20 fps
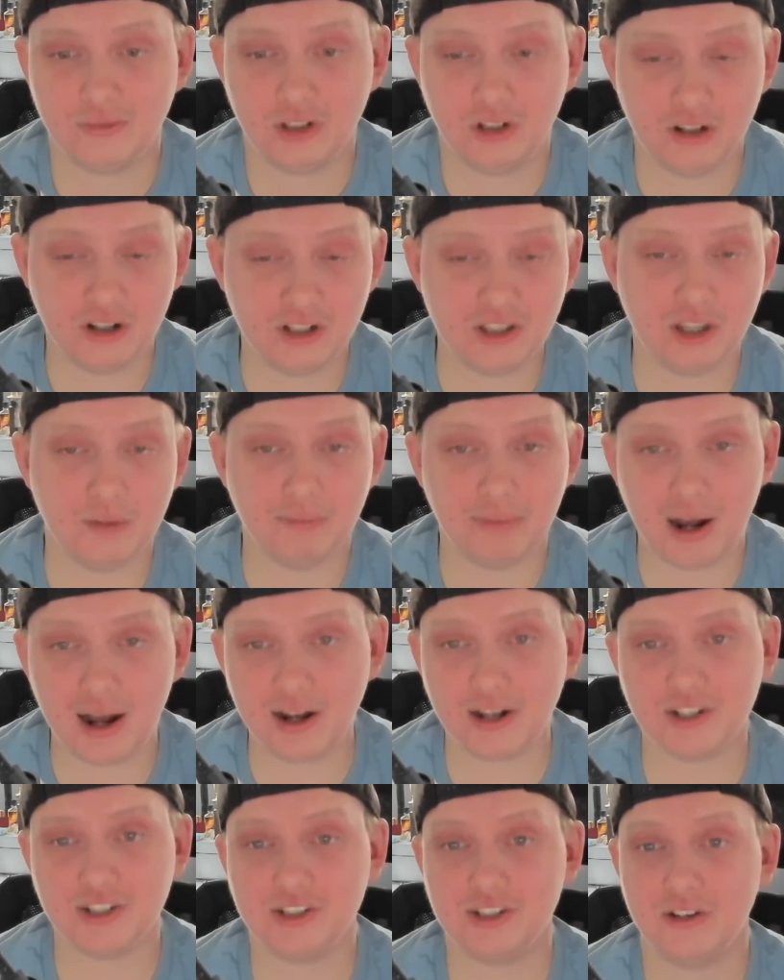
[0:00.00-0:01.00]
could the
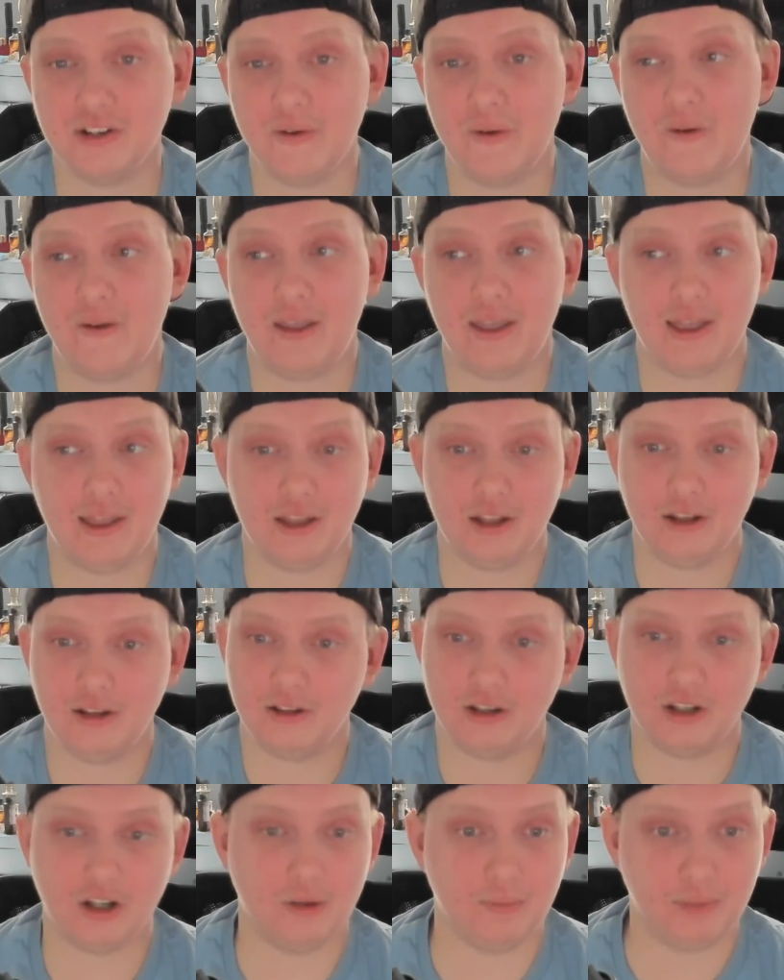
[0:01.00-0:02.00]
Bucs
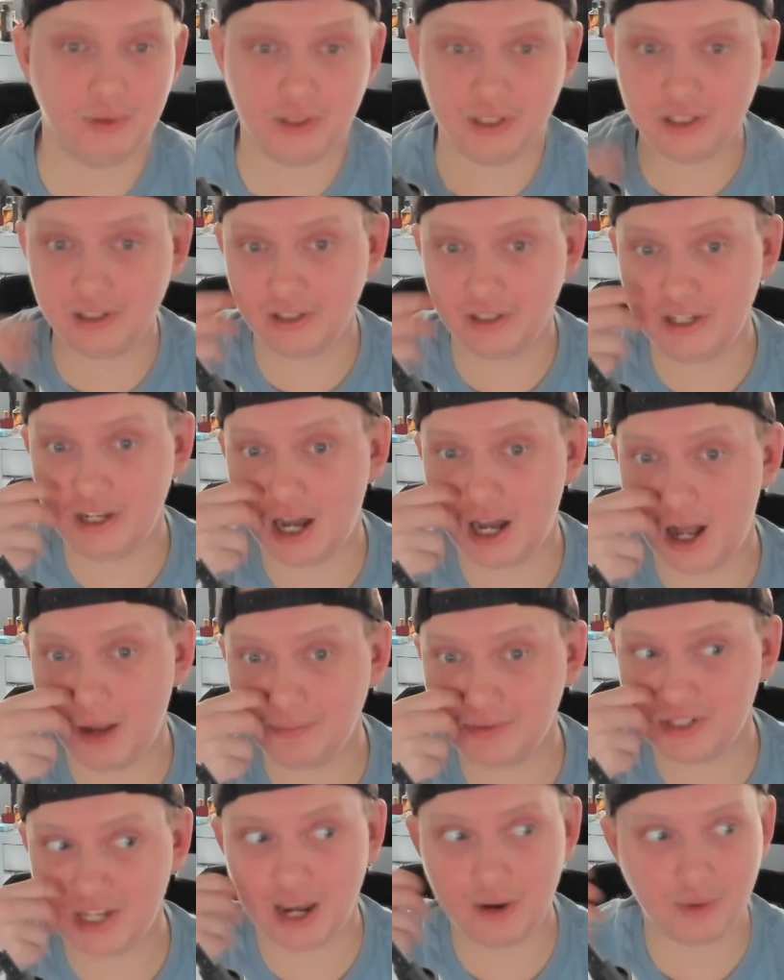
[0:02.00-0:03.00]
completely
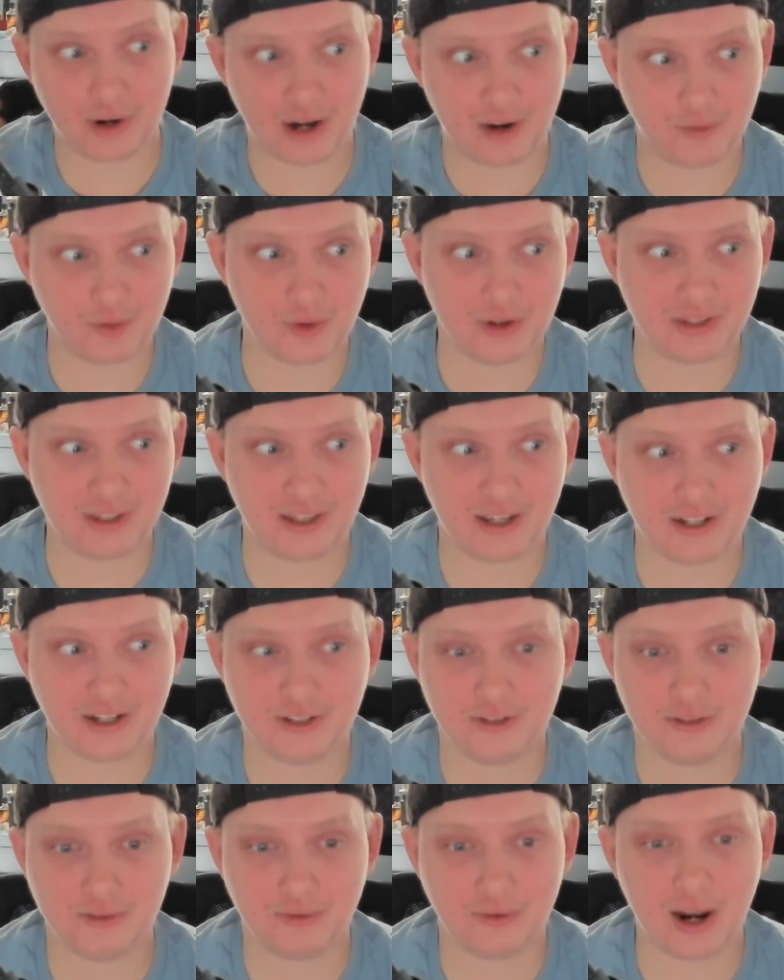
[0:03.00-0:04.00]
upset what everyone
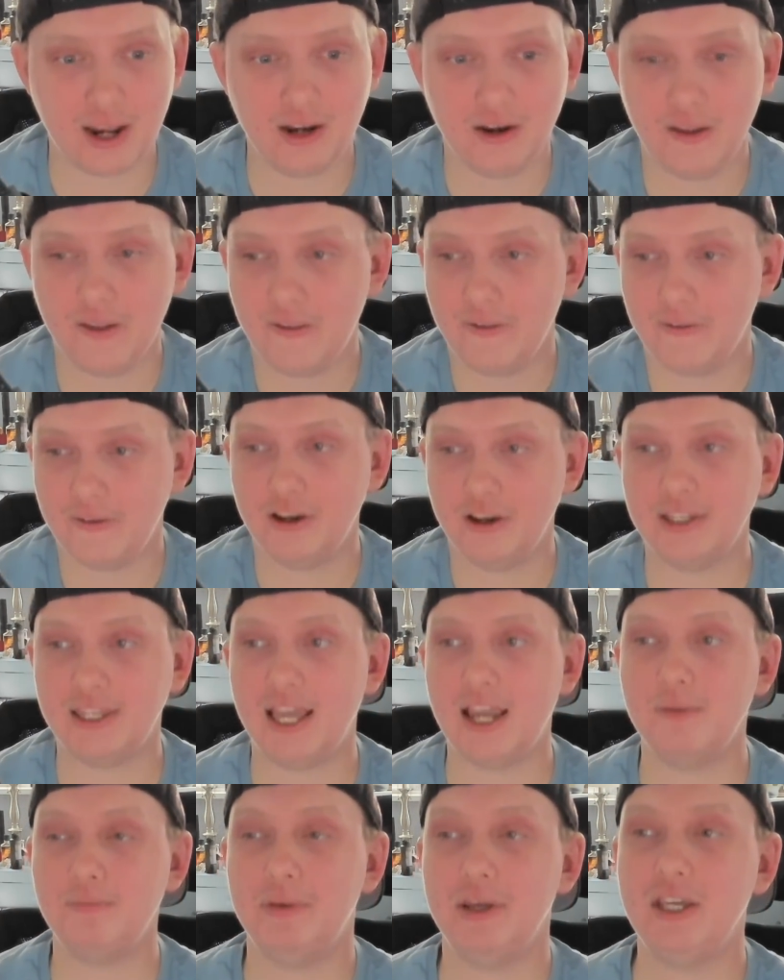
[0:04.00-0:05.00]
thinks, right? Could
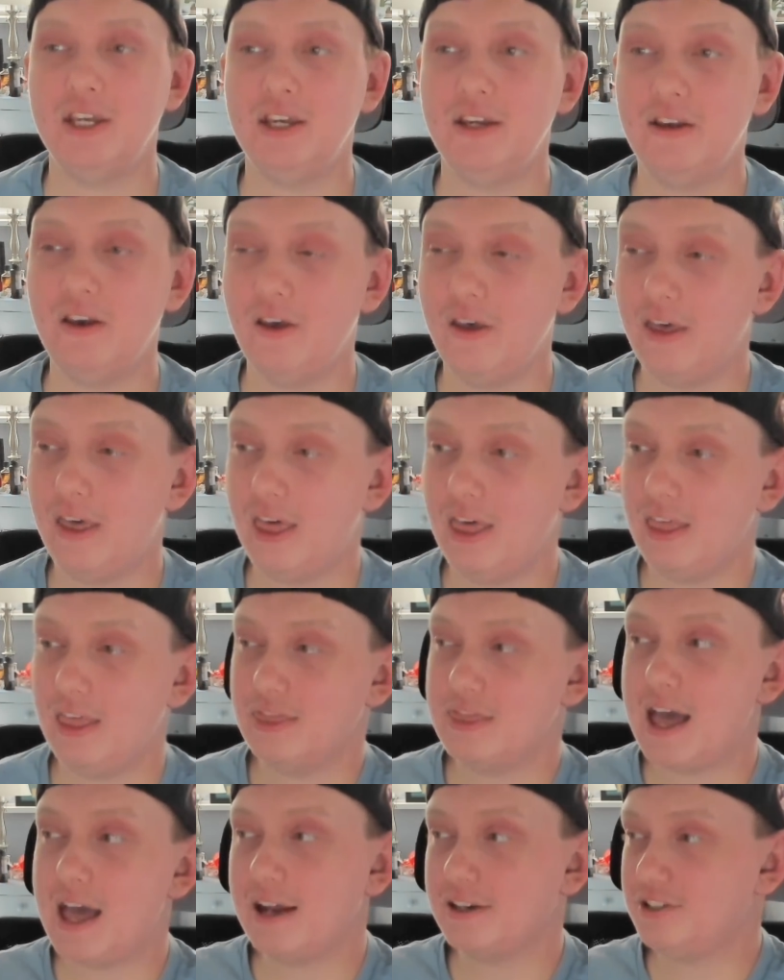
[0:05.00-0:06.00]
they be
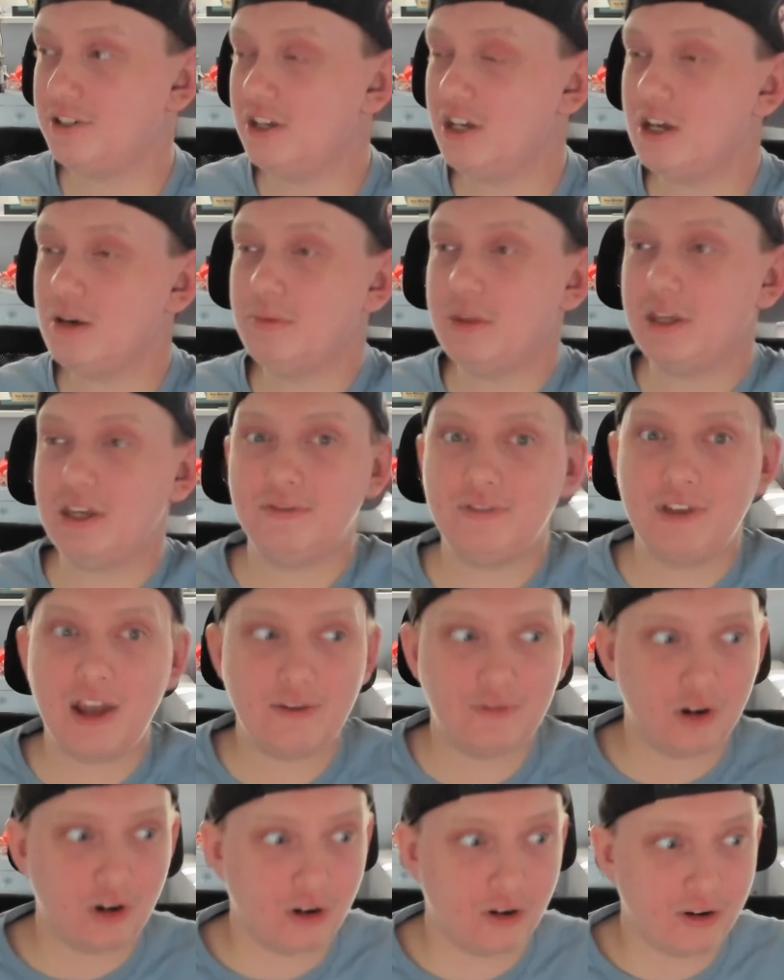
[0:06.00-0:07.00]
that team that you've
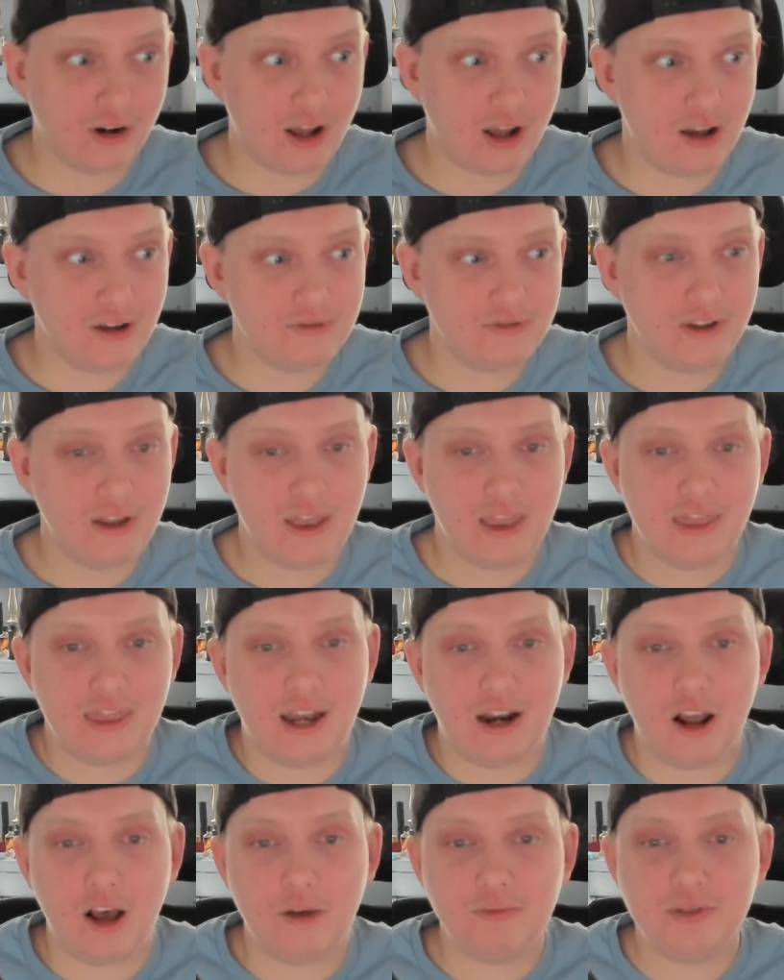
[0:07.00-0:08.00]
never heard of
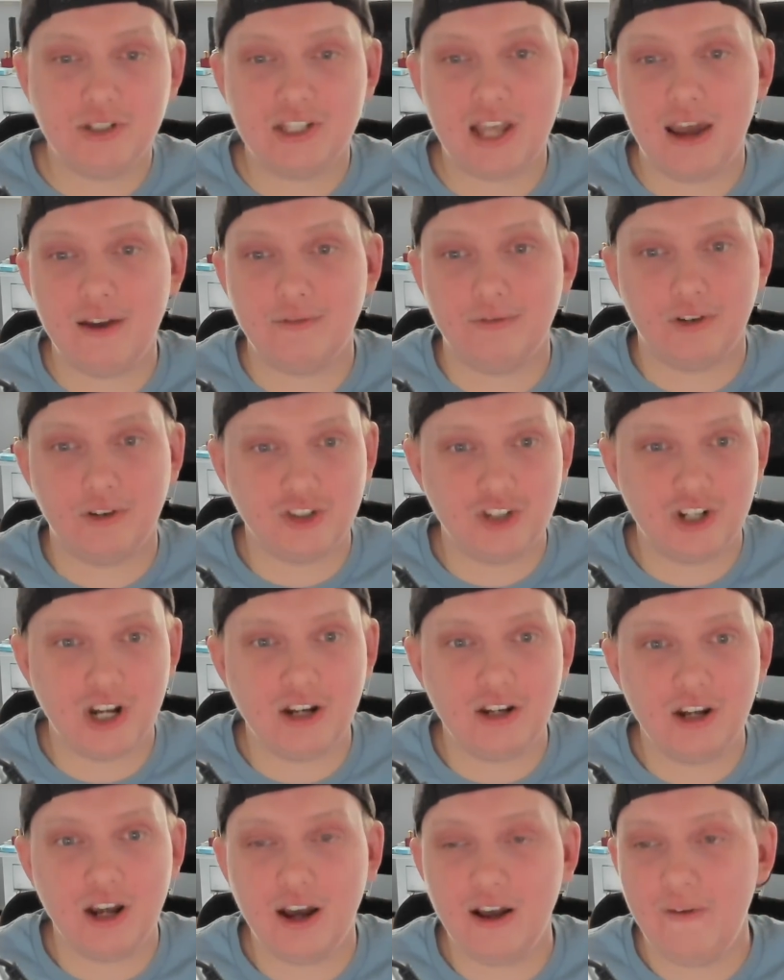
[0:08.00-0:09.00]
that upset
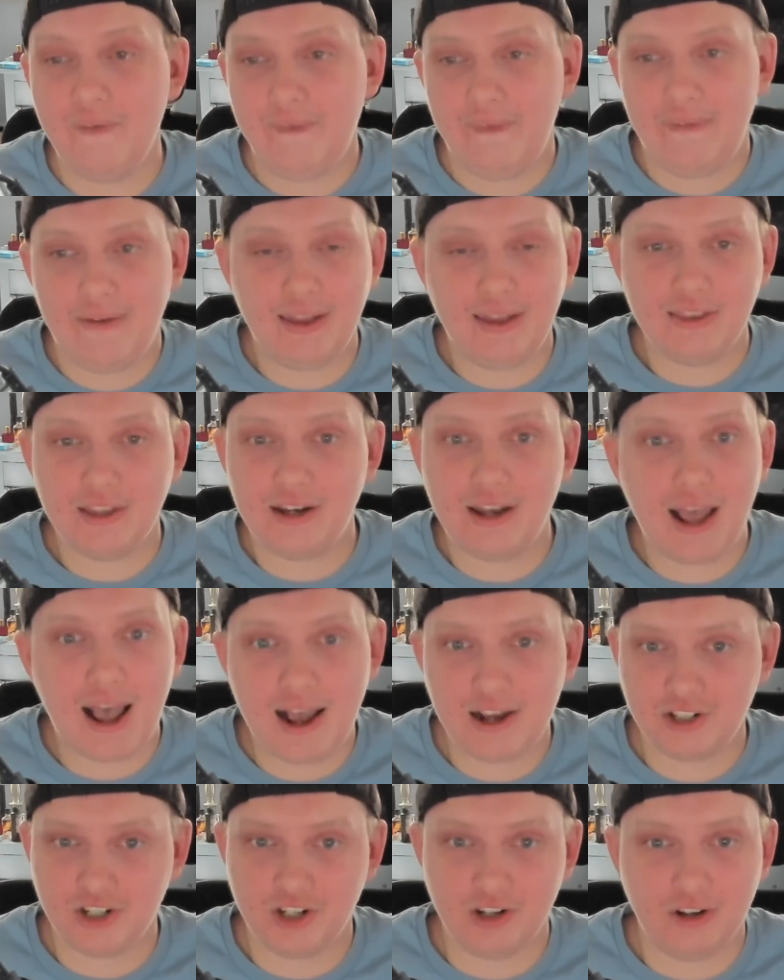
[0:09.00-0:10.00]
Virginia in the
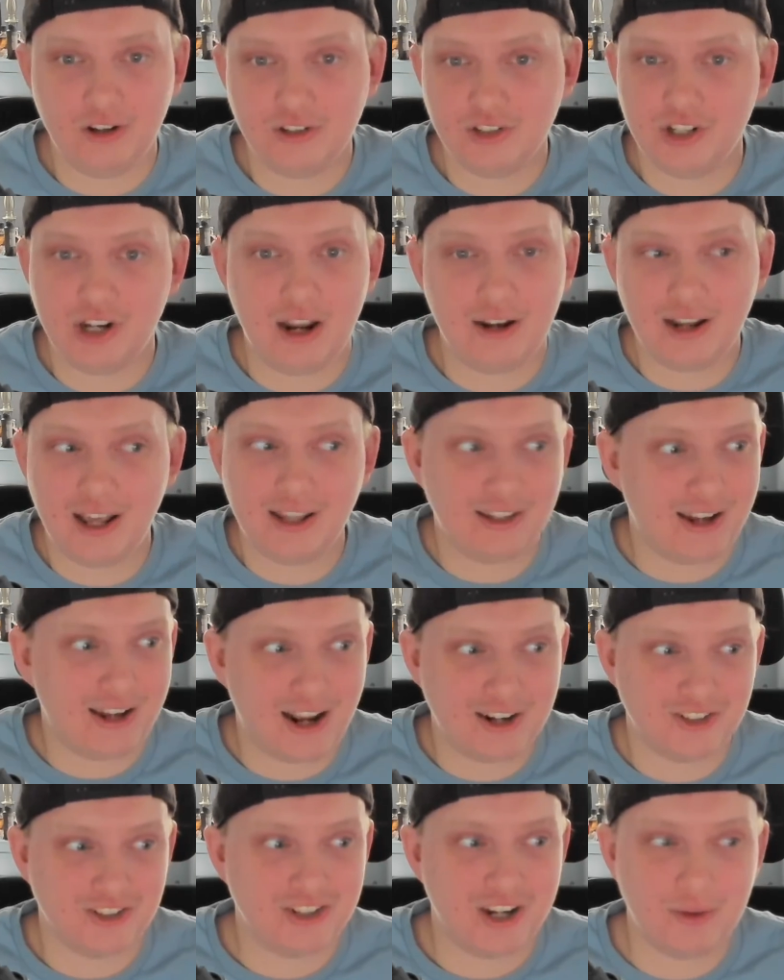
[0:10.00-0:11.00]
national, not the
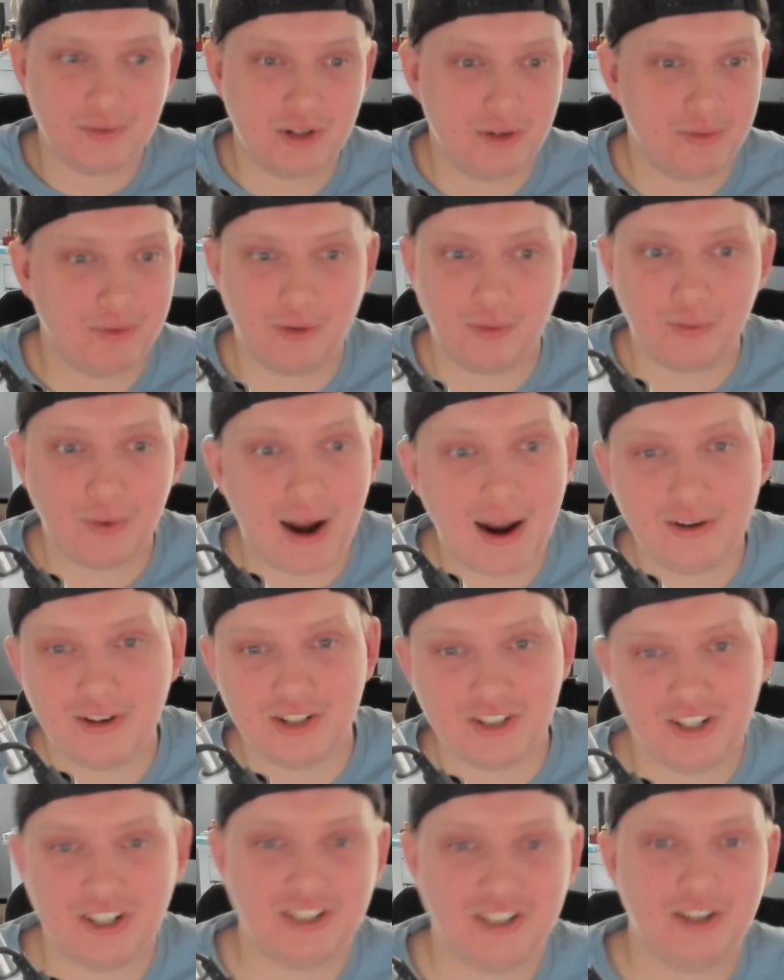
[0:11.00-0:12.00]
national championship, in the round of
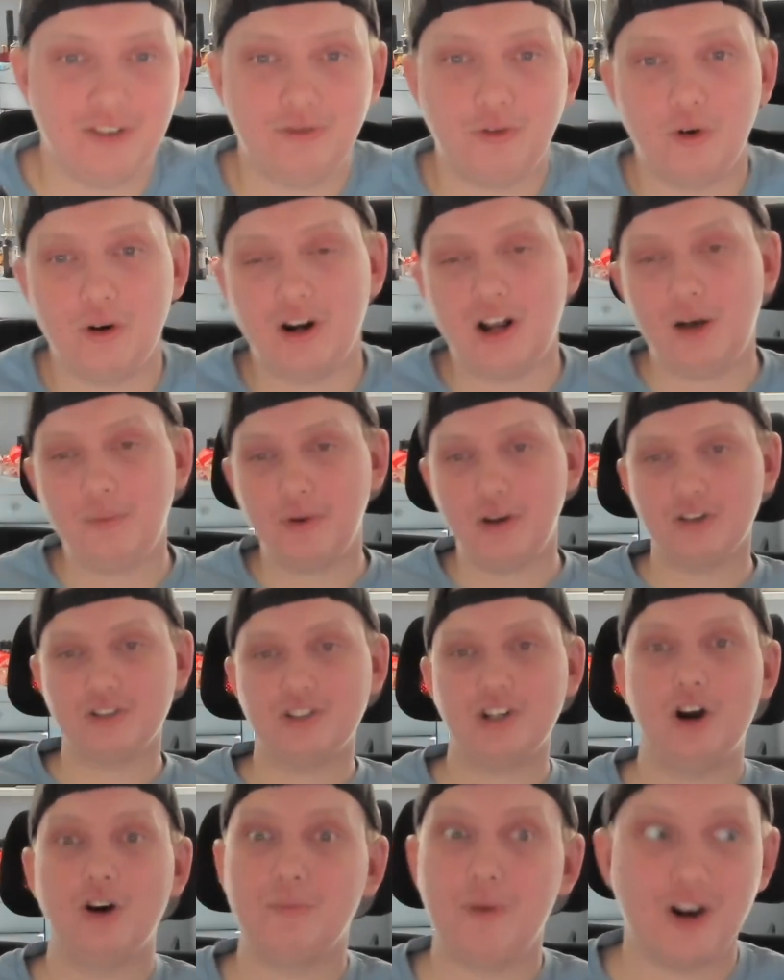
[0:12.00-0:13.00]
64 a couple years
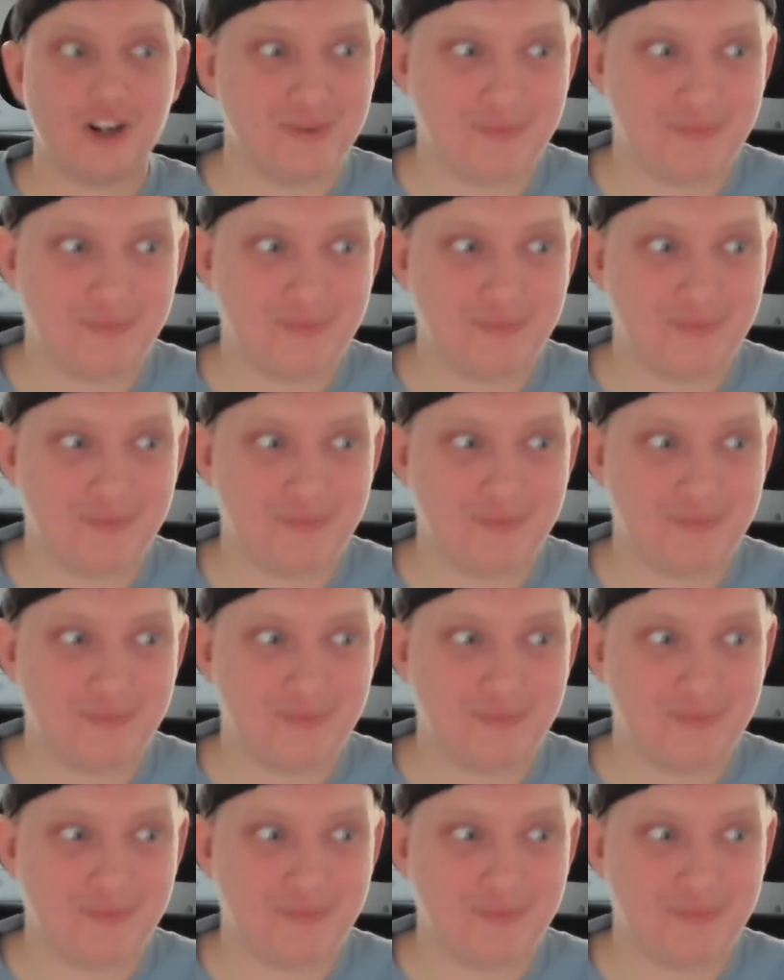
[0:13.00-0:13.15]
ago, March